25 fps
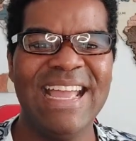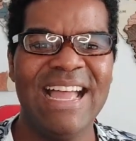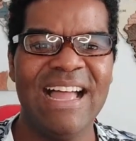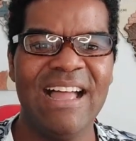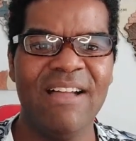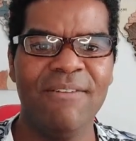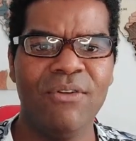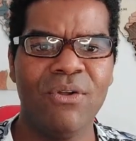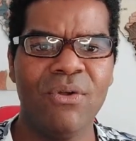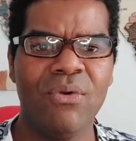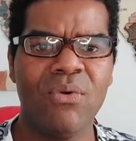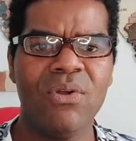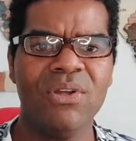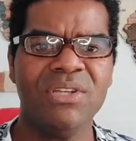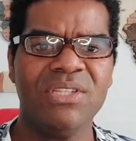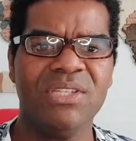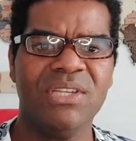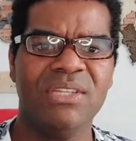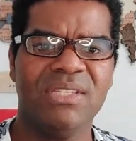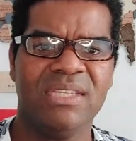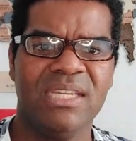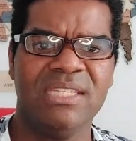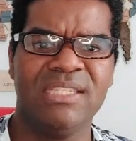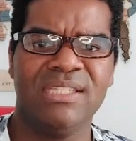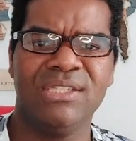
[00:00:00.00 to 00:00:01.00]
Of course,
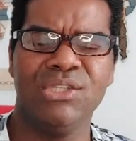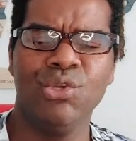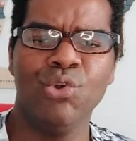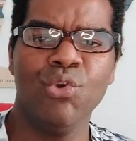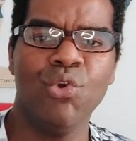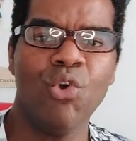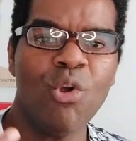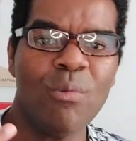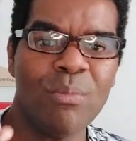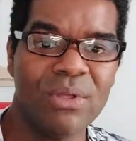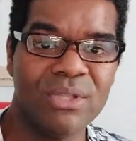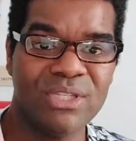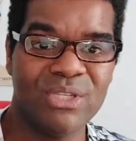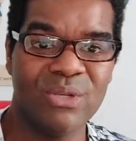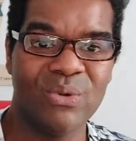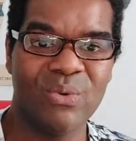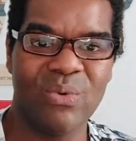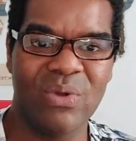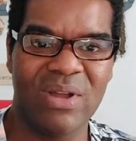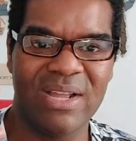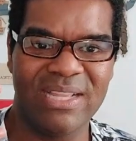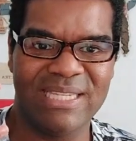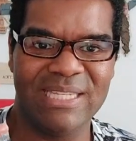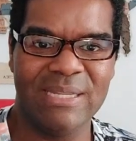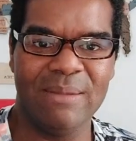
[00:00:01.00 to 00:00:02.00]
it's normal to
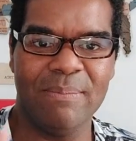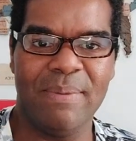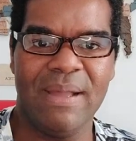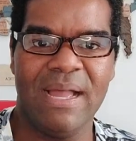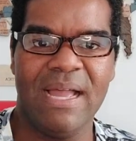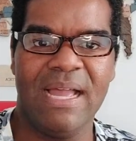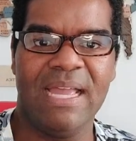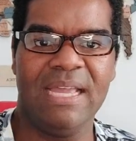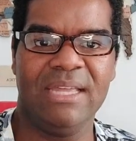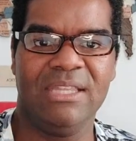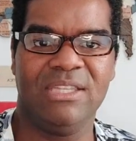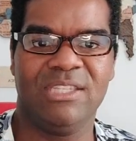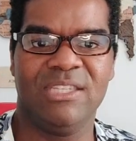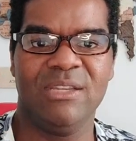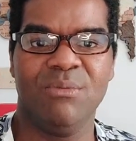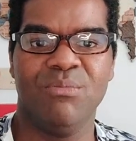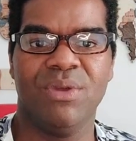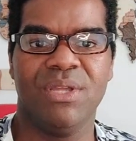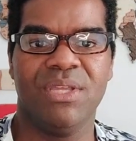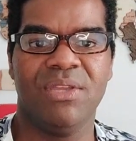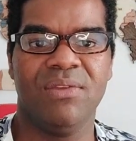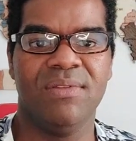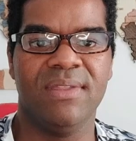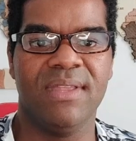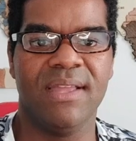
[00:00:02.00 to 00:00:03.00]
want to buy
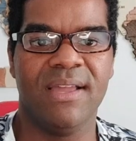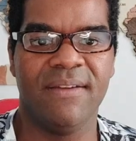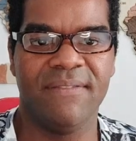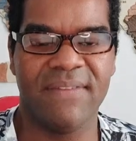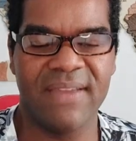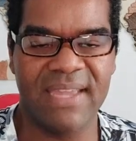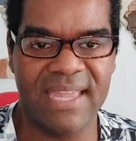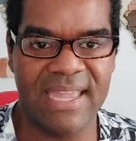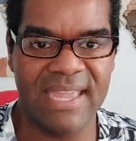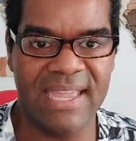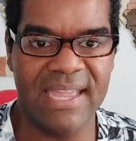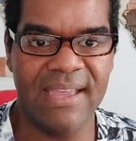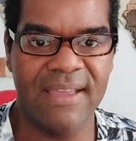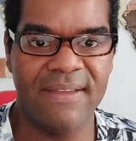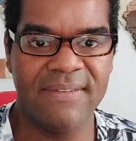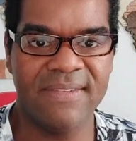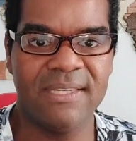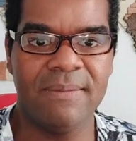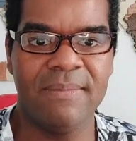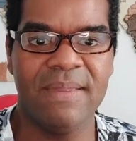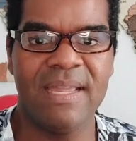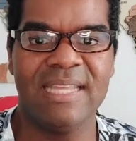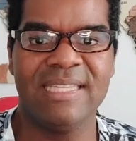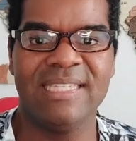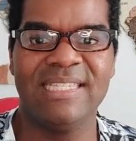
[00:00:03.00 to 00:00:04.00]
someone you love gifts.
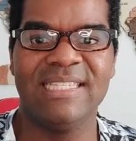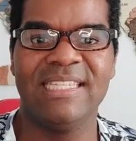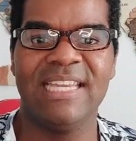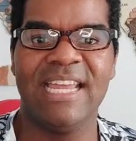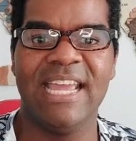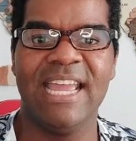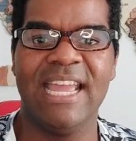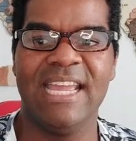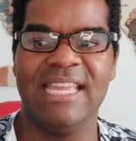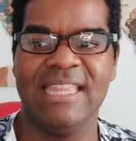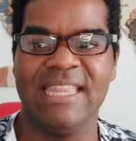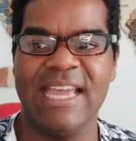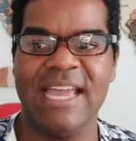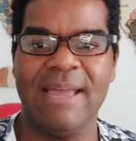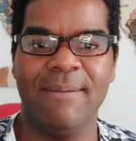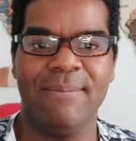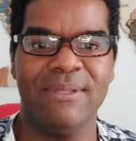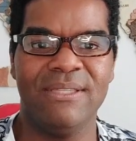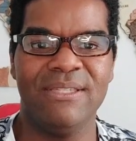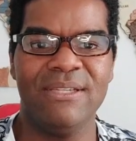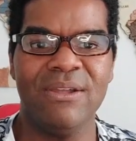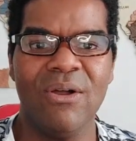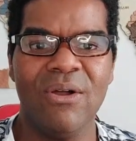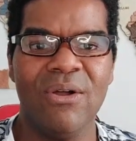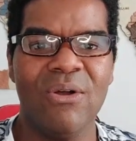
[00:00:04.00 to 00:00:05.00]
I'm not saying that,
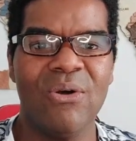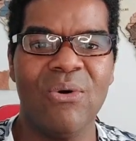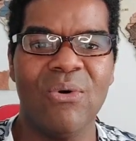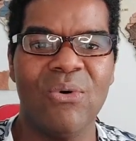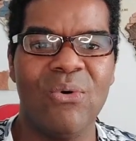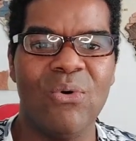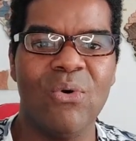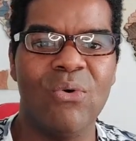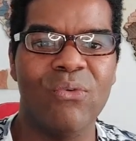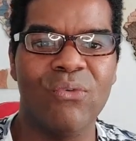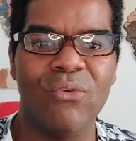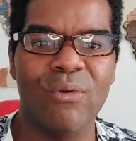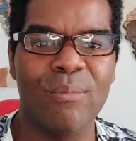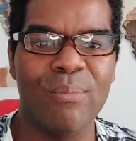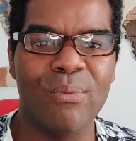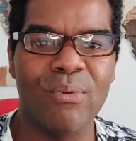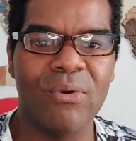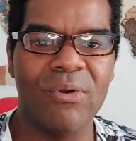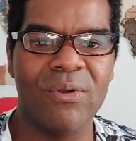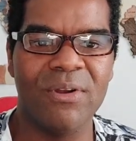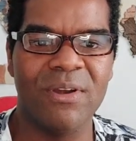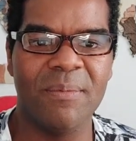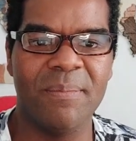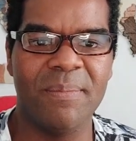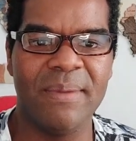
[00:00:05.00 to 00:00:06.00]
but don't go
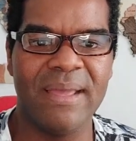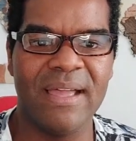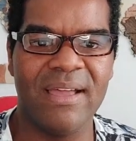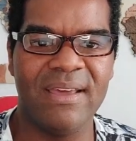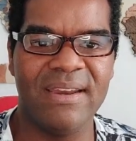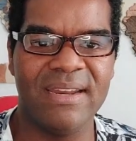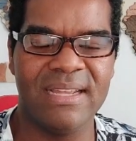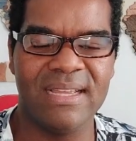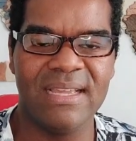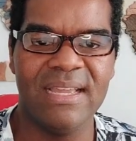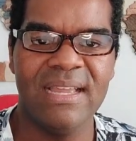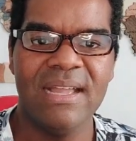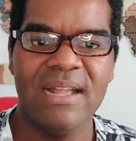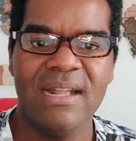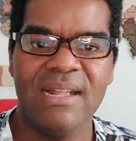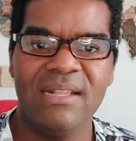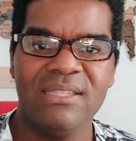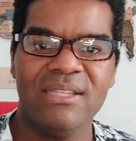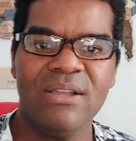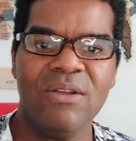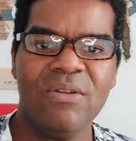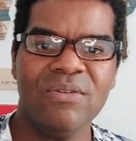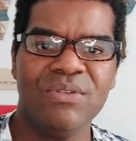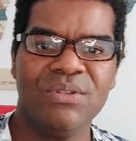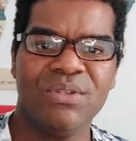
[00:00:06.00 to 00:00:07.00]
overboard about it.
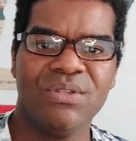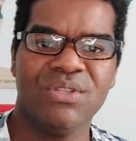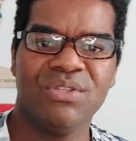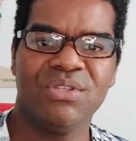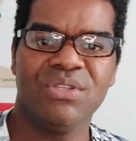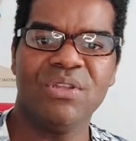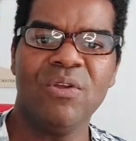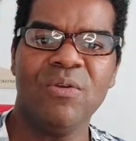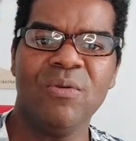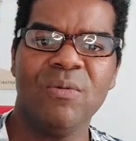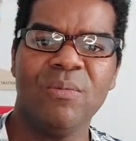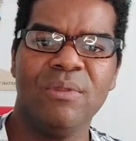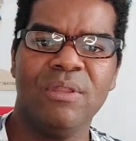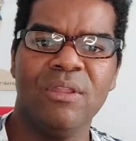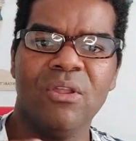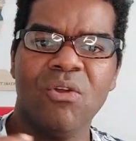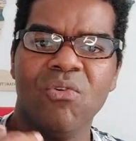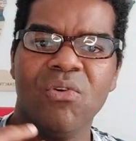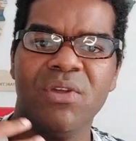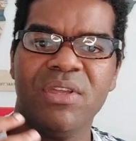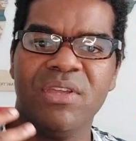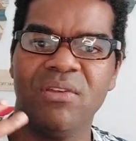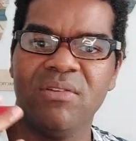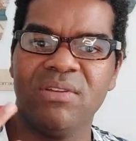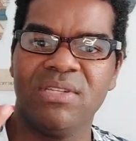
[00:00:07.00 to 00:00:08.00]
Don't
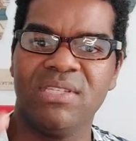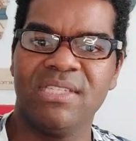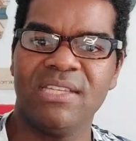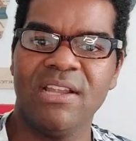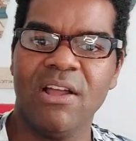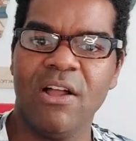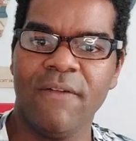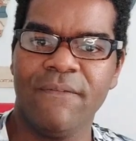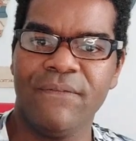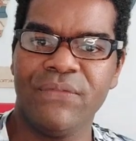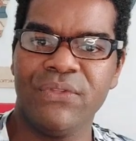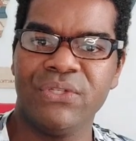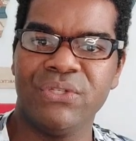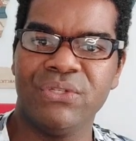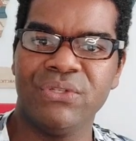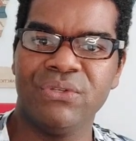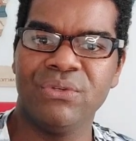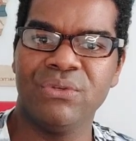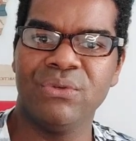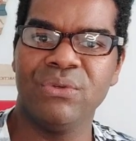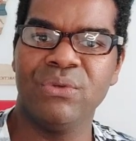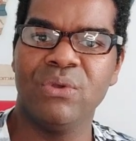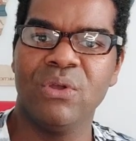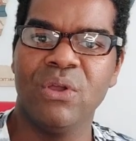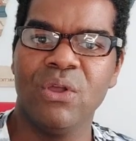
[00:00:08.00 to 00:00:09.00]
lower yourself
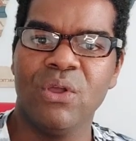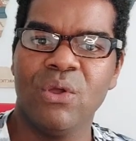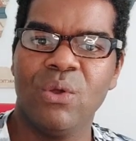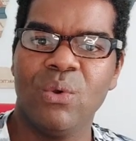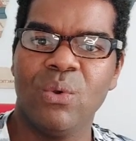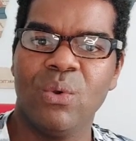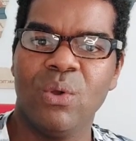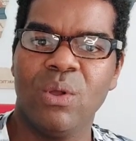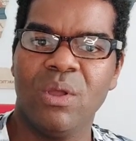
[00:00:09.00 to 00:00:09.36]
to